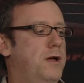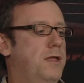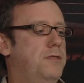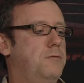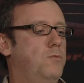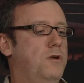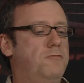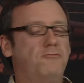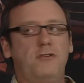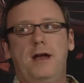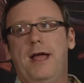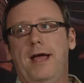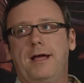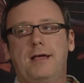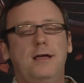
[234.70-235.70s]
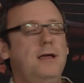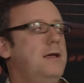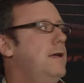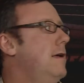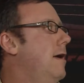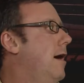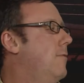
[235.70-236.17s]
with Rick
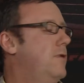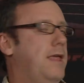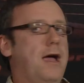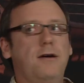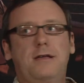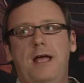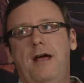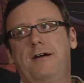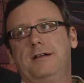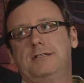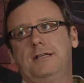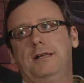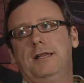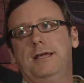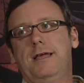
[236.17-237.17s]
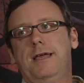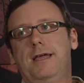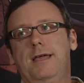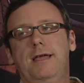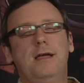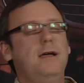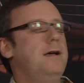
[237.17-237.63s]
and with our character
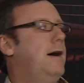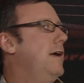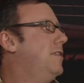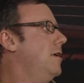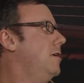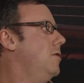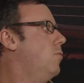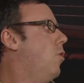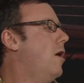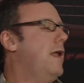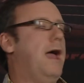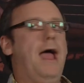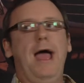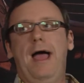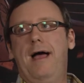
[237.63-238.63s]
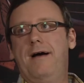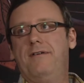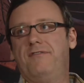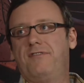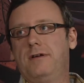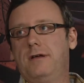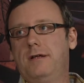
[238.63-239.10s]
Lee, I think you want to
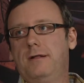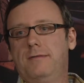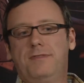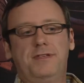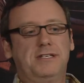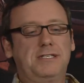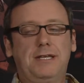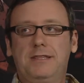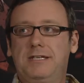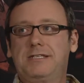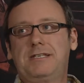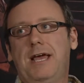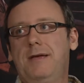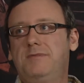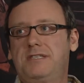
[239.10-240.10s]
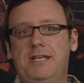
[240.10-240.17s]
have the same